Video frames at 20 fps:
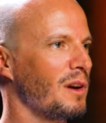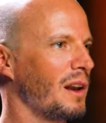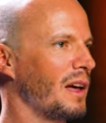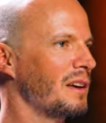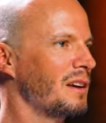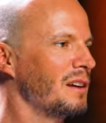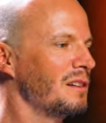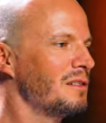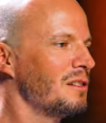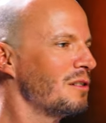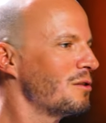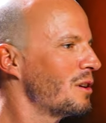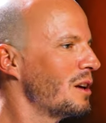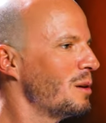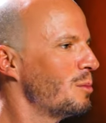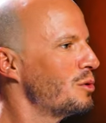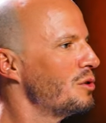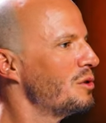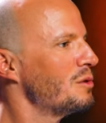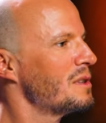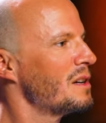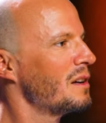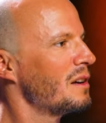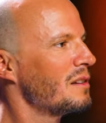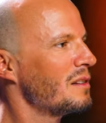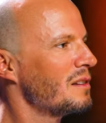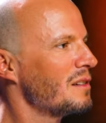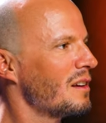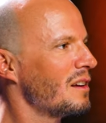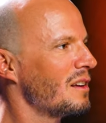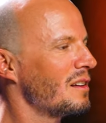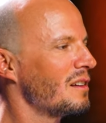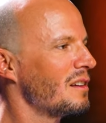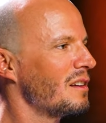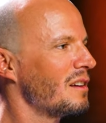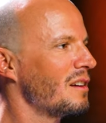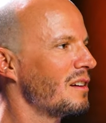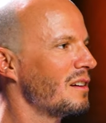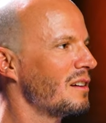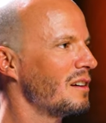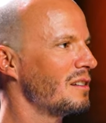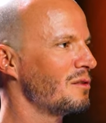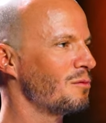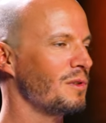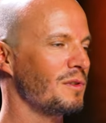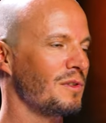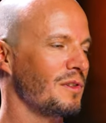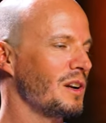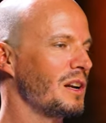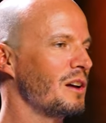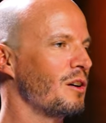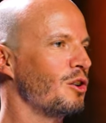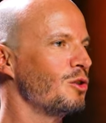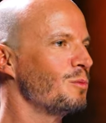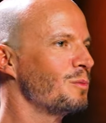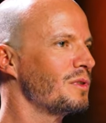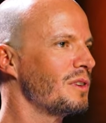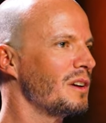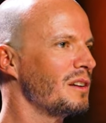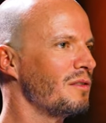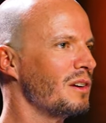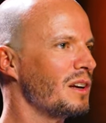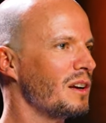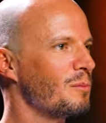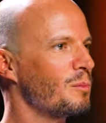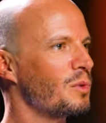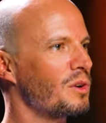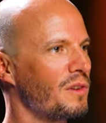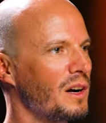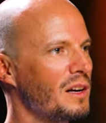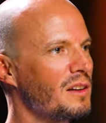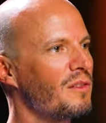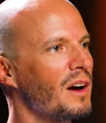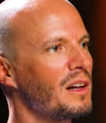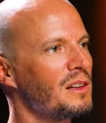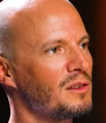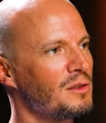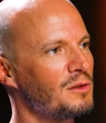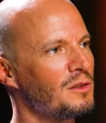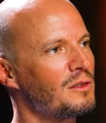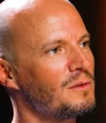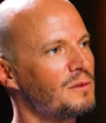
if you like it, you know, keep on using it, and uh, and we really hope that we can provide value to